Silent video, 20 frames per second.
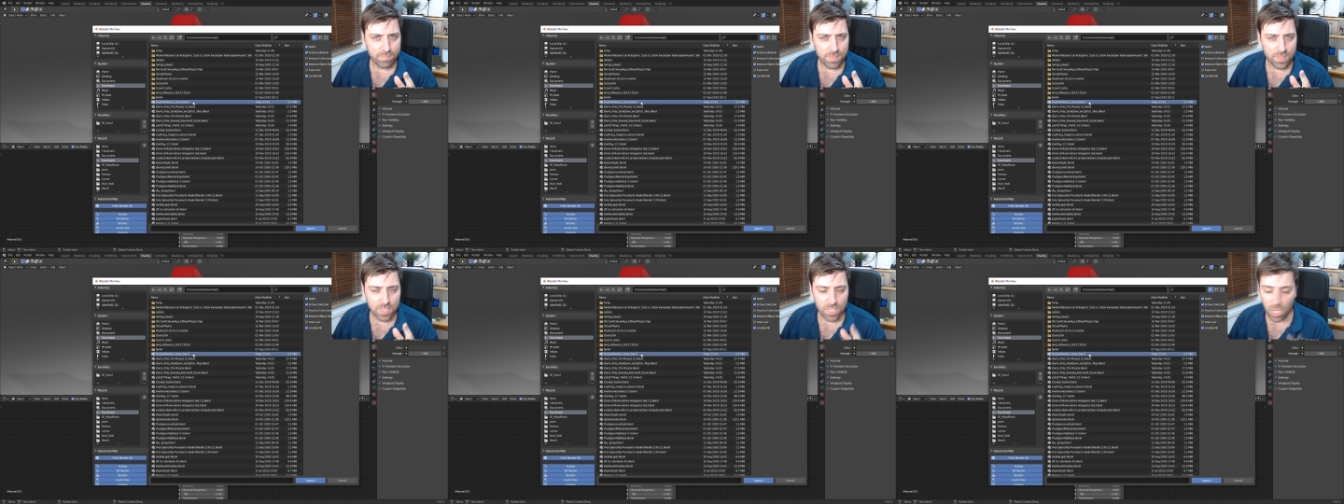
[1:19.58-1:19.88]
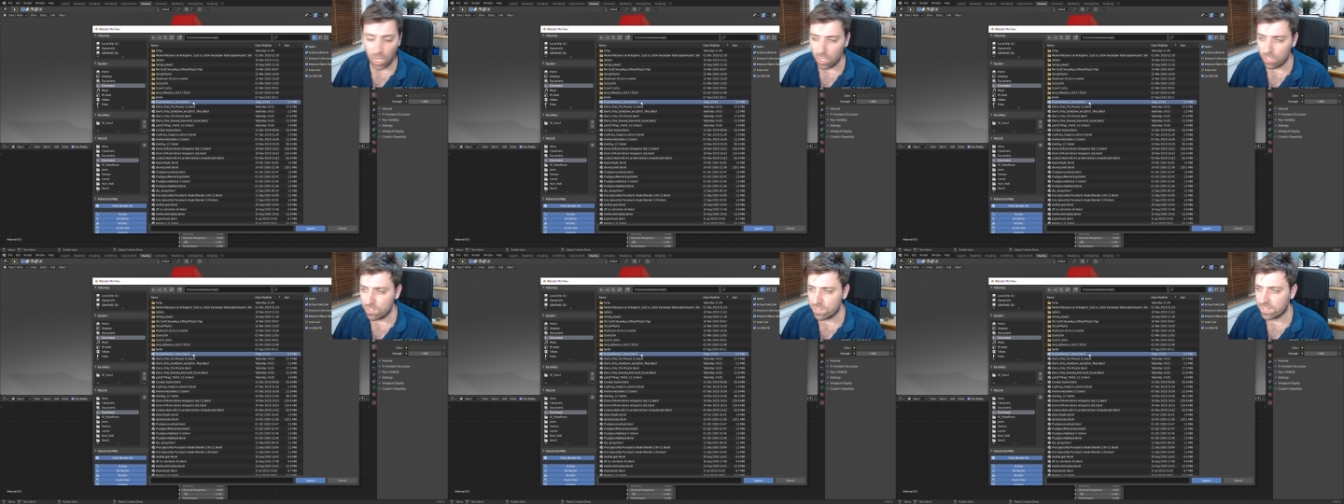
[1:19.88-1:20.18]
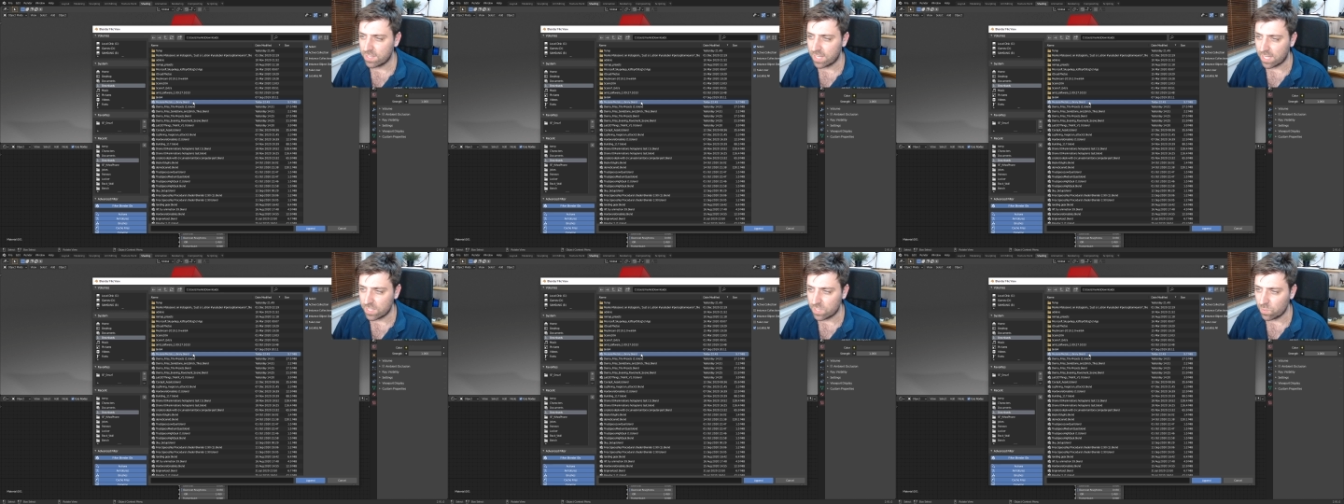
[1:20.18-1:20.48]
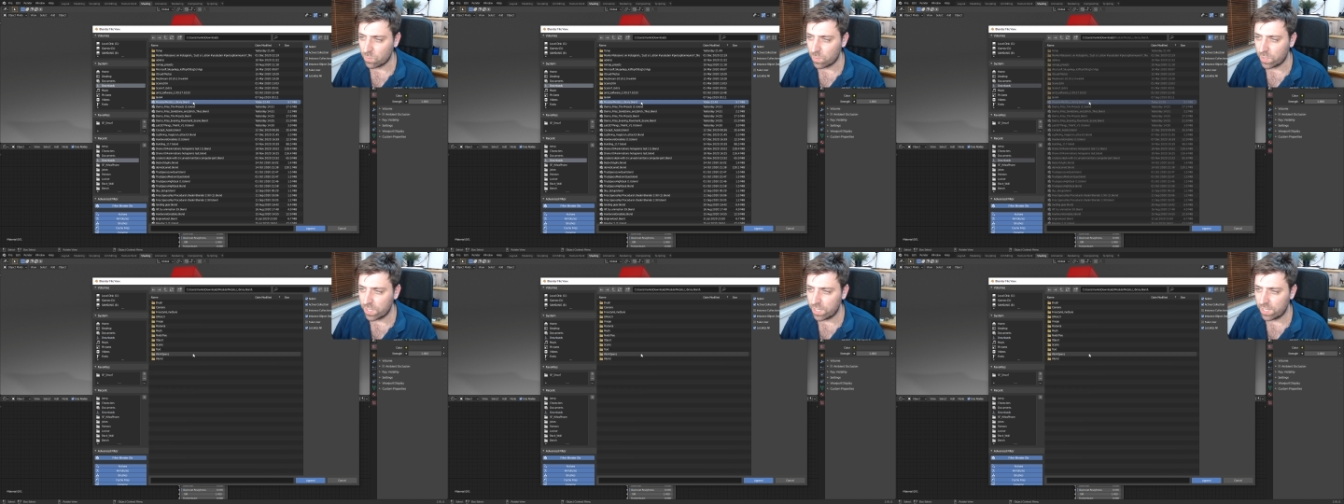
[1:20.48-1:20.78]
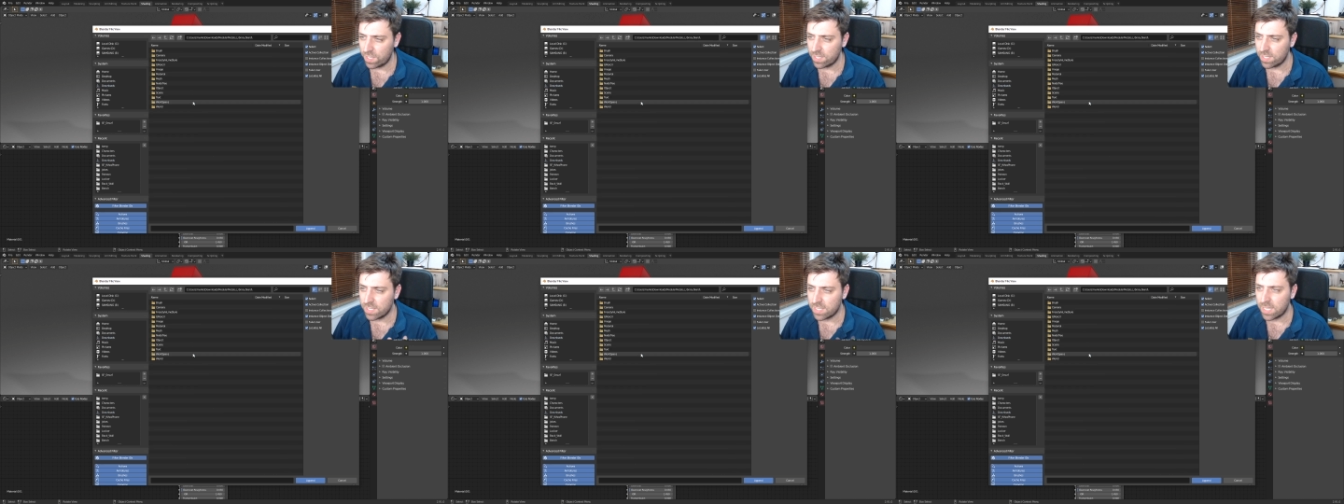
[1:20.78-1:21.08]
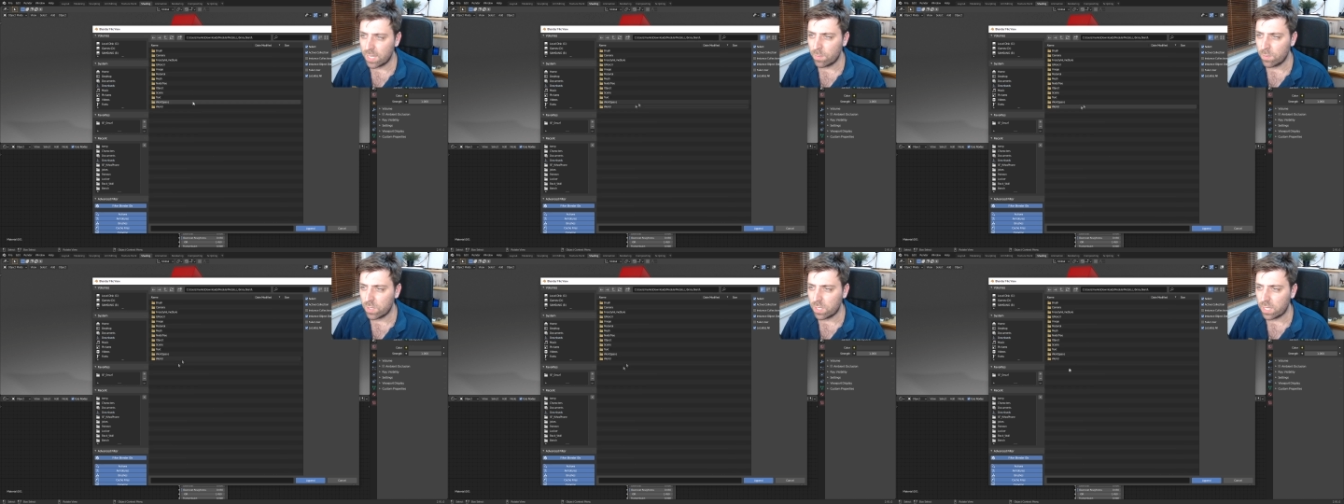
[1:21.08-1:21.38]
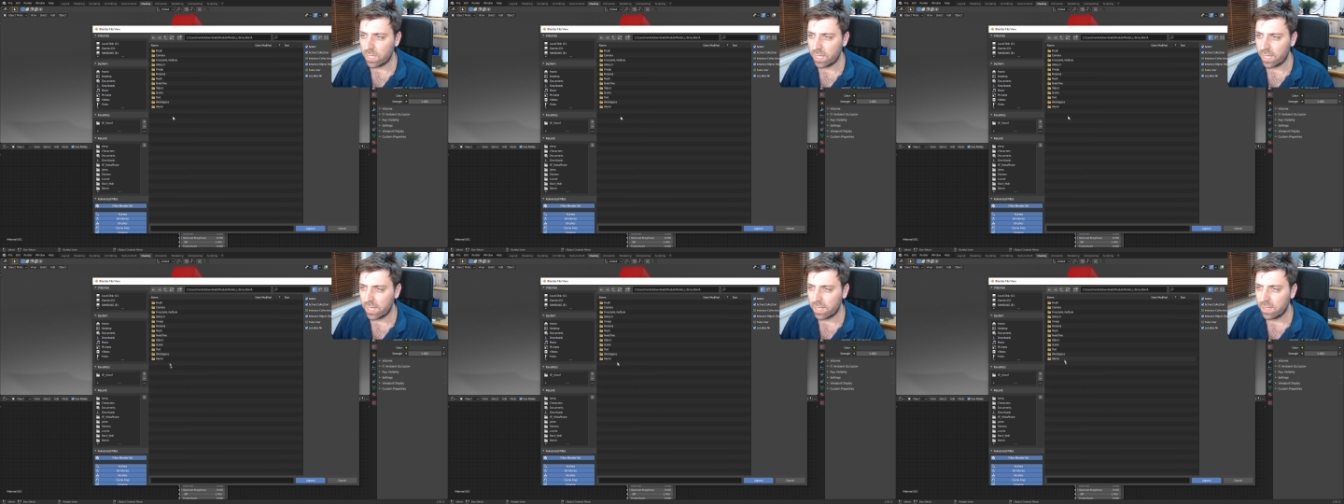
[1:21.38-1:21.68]
nodes. That's the word. Double
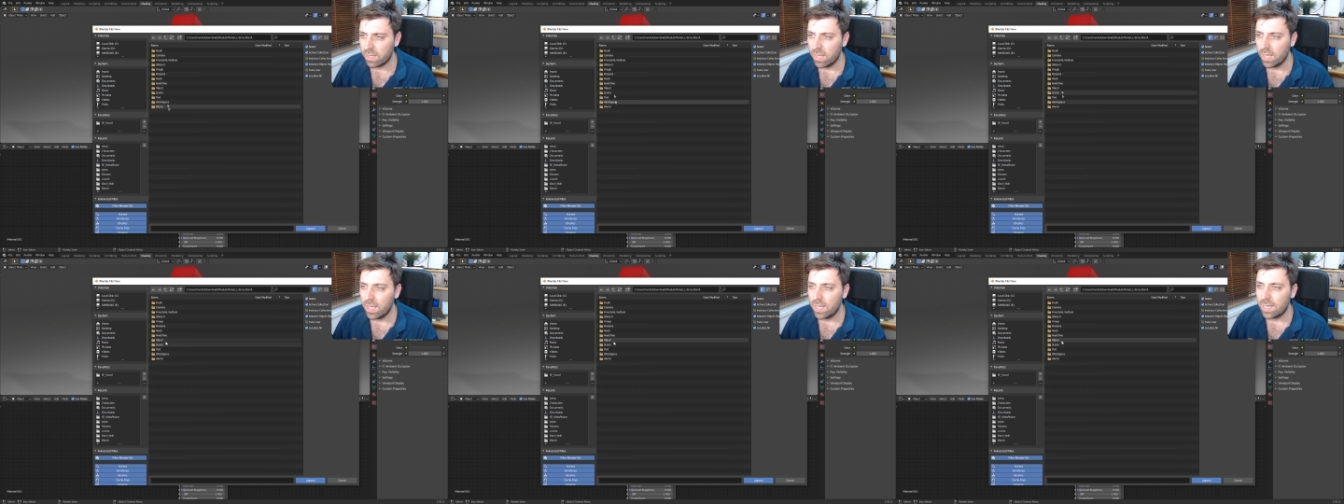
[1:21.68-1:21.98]
click.